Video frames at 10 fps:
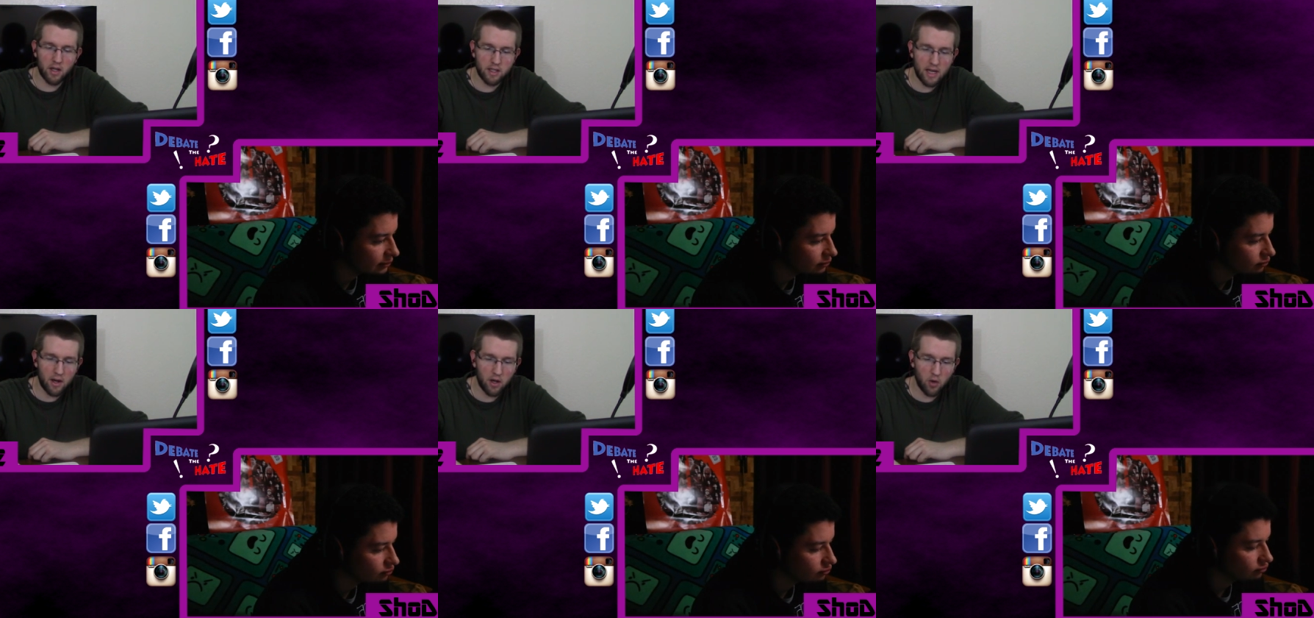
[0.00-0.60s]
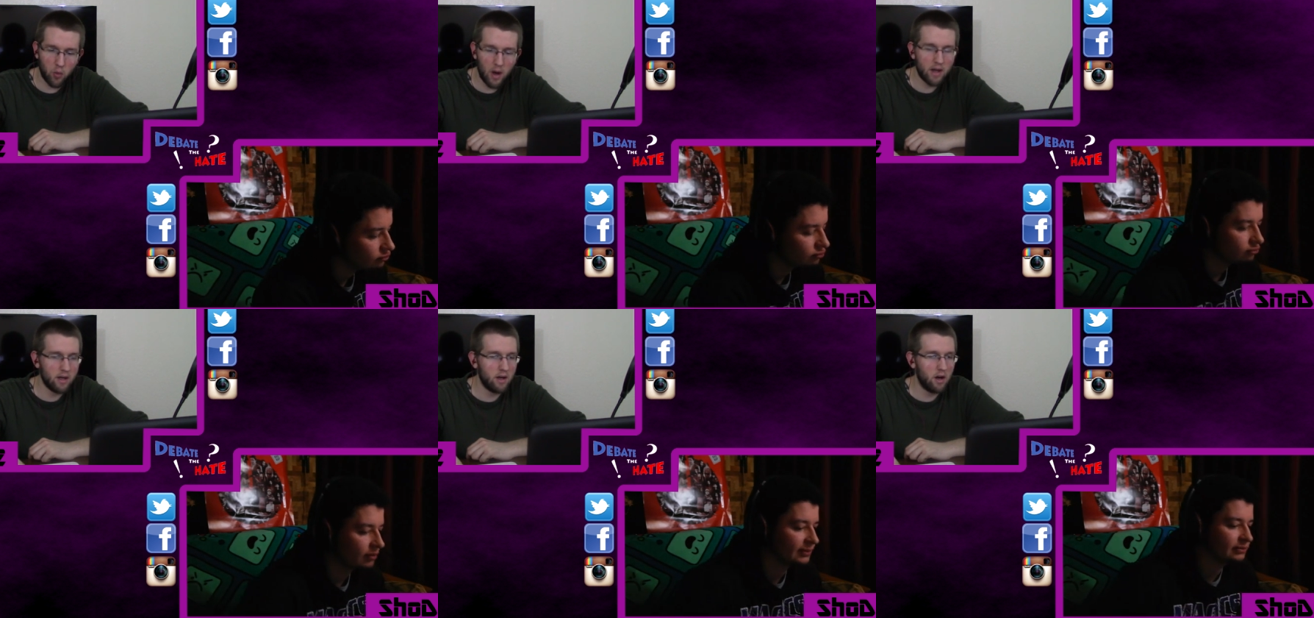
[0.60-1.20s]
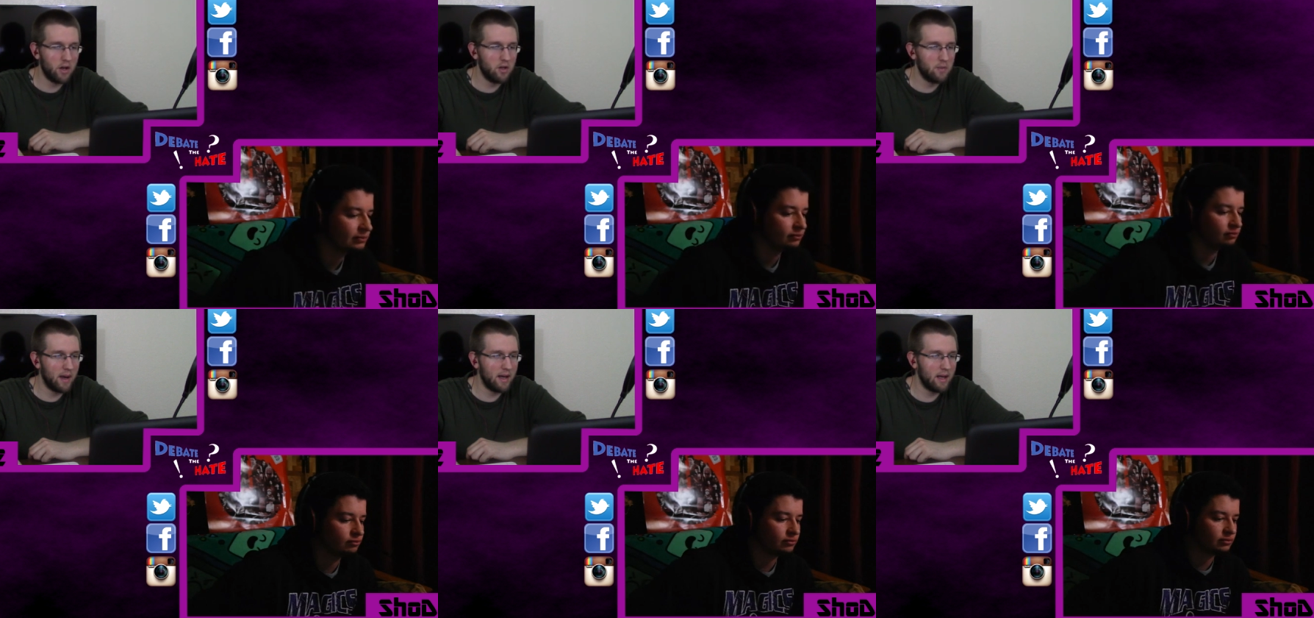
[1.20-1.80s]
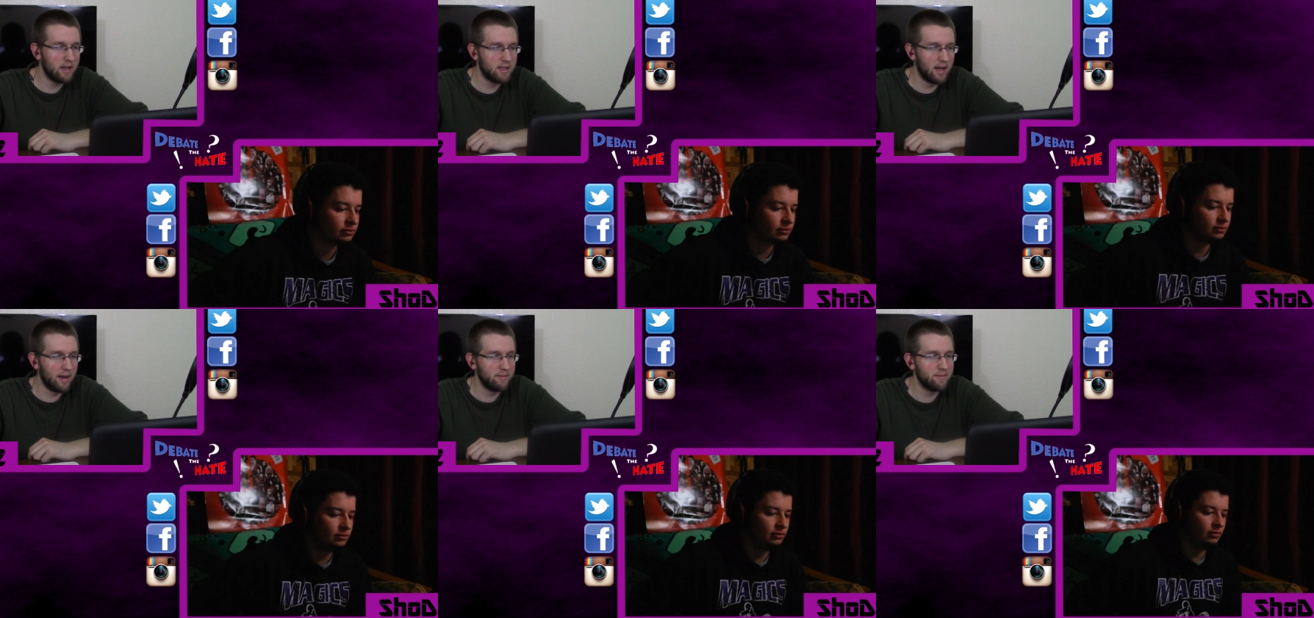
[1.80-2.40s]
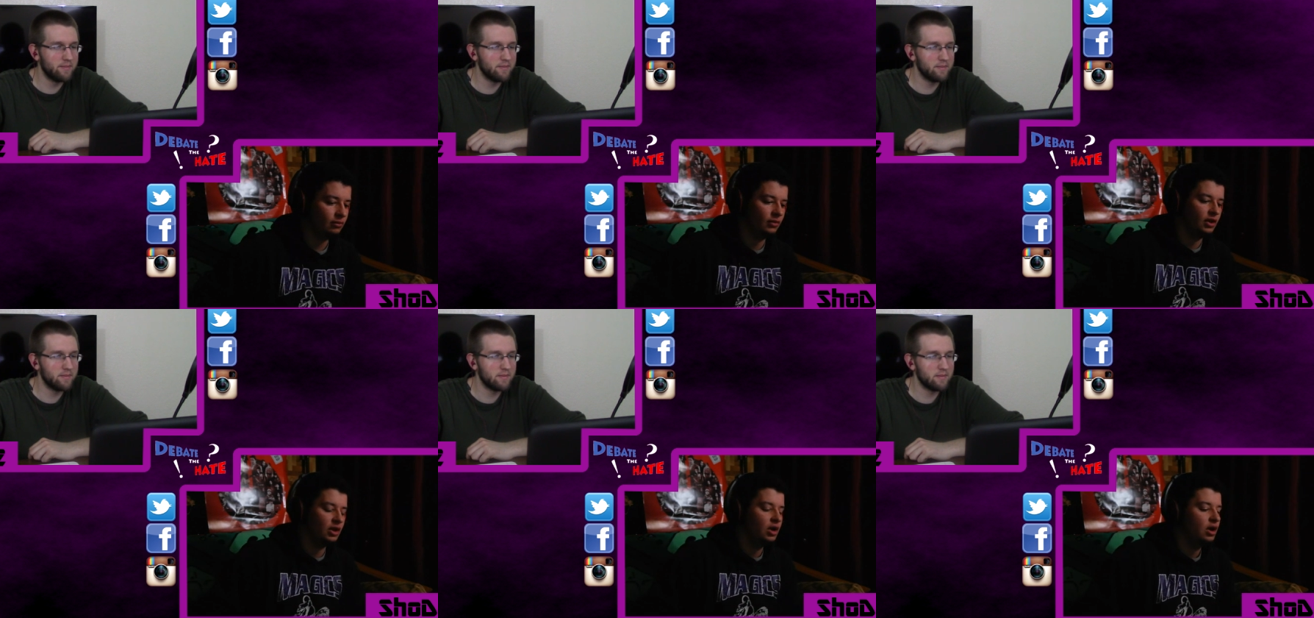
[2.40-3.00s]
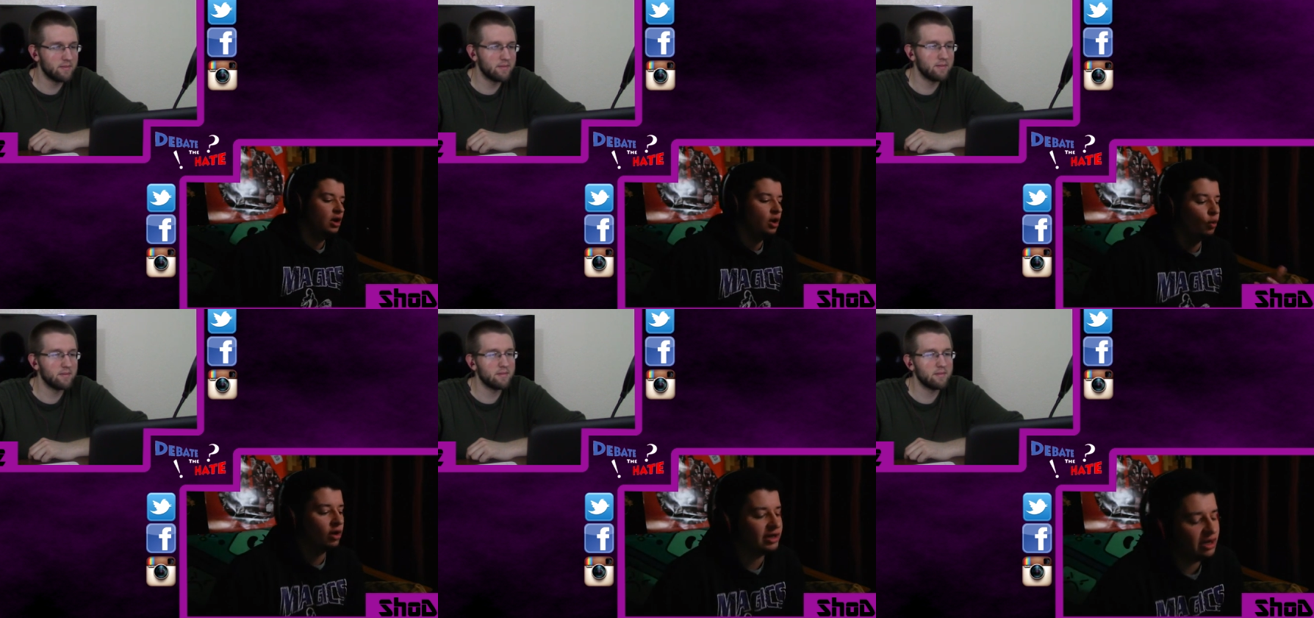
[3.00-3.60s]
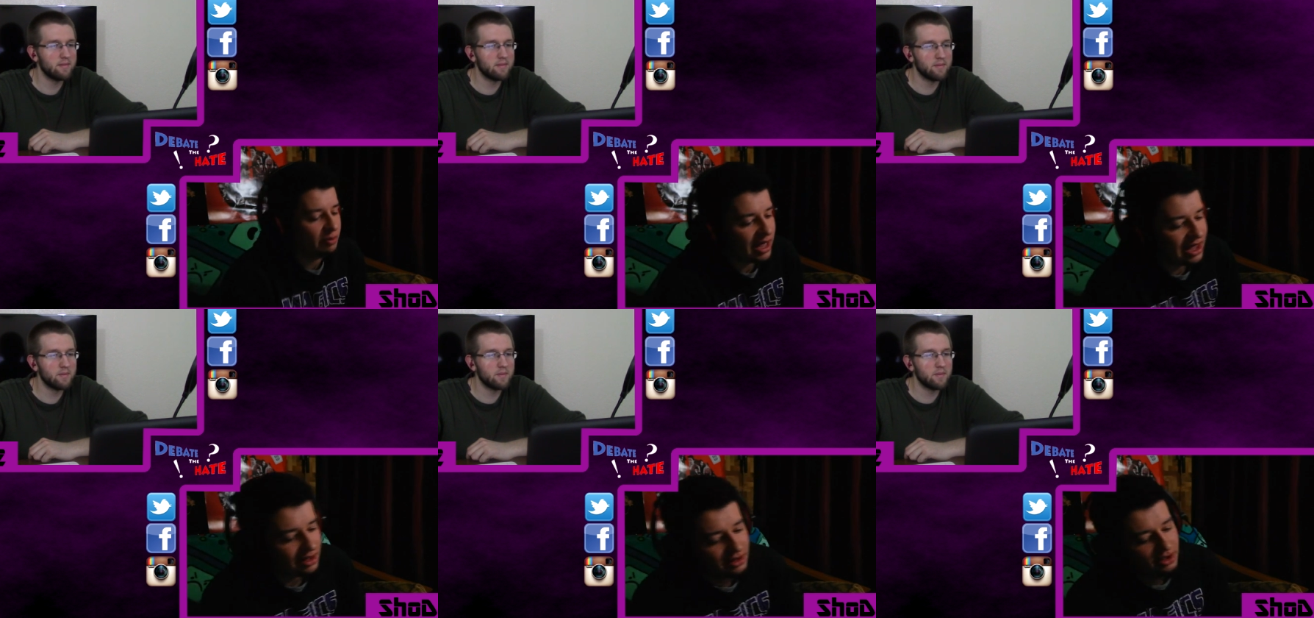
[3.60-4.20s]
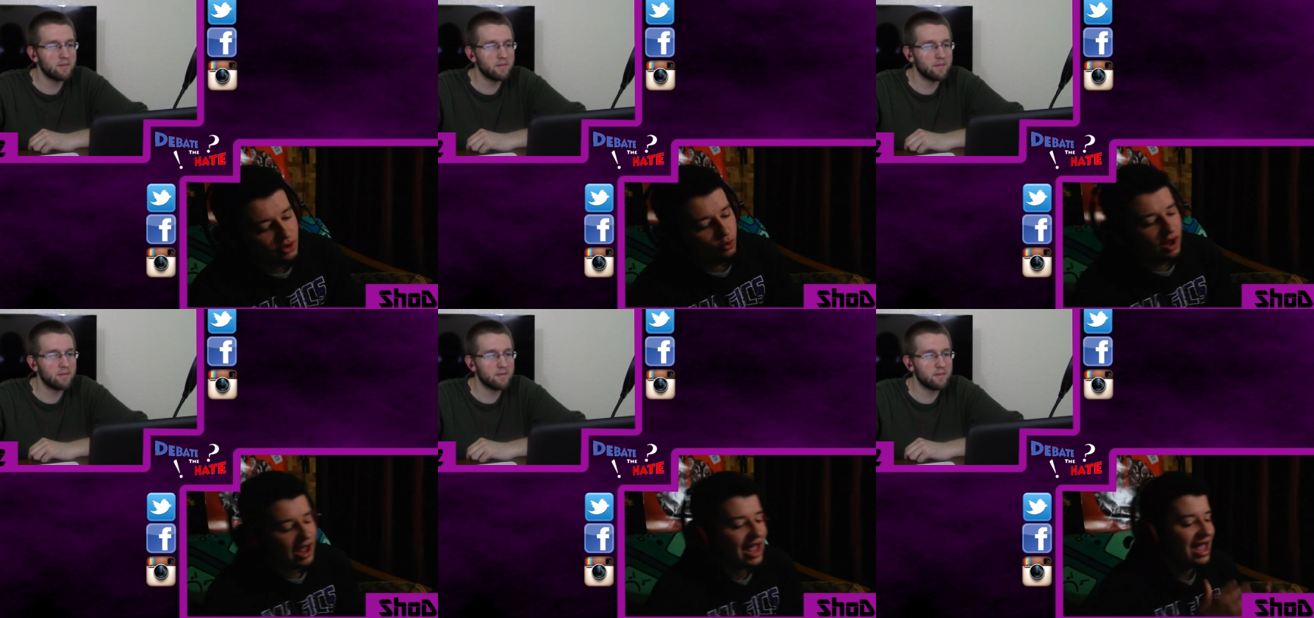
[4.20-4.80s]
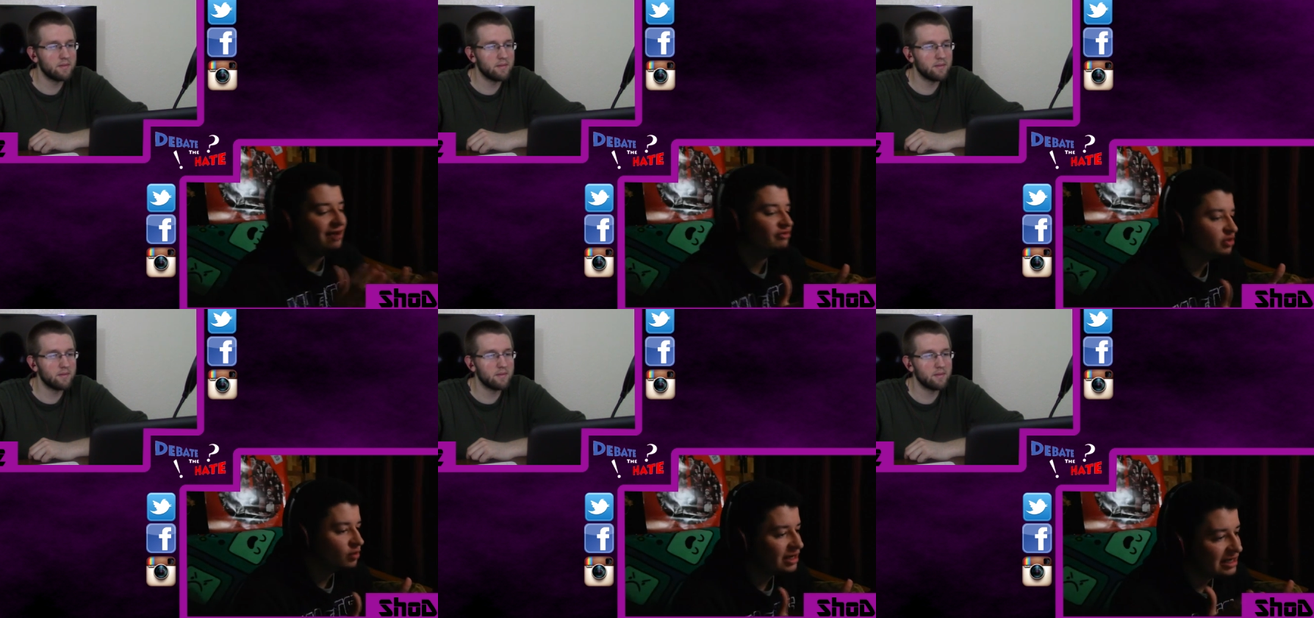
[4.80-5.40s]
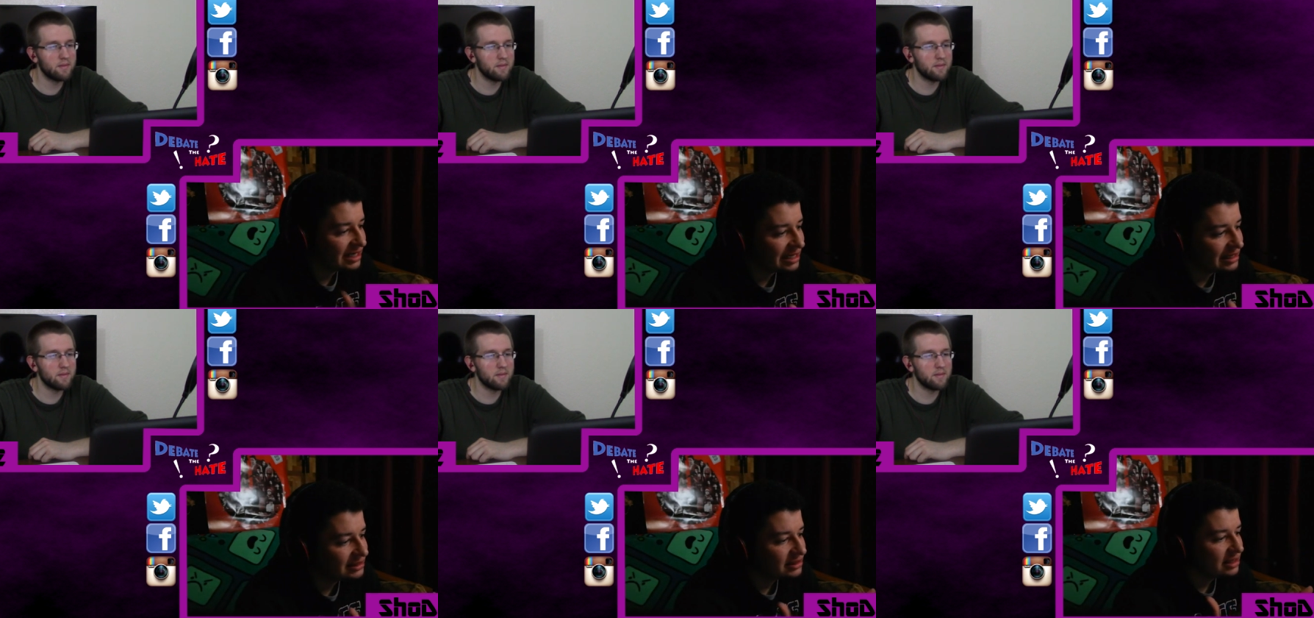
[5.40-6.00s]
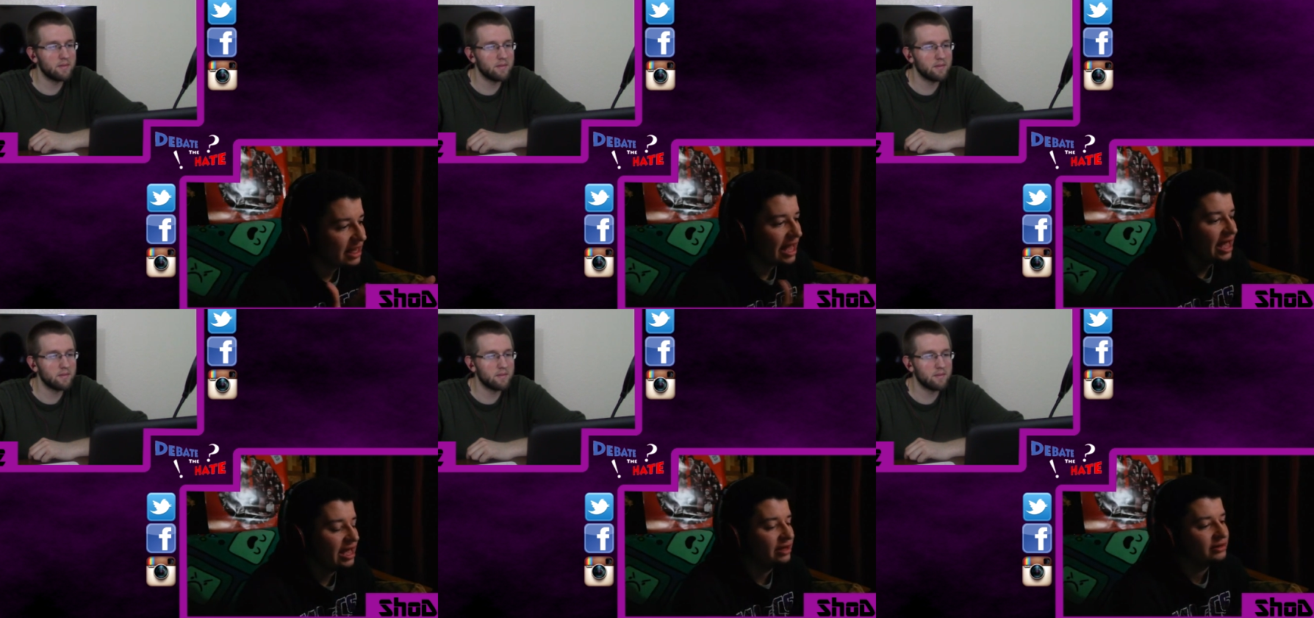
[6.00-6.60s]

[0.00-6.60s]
Speaker 1: this out here, what are you debating today?
Speaker 2: We're going to debate why everyone needs a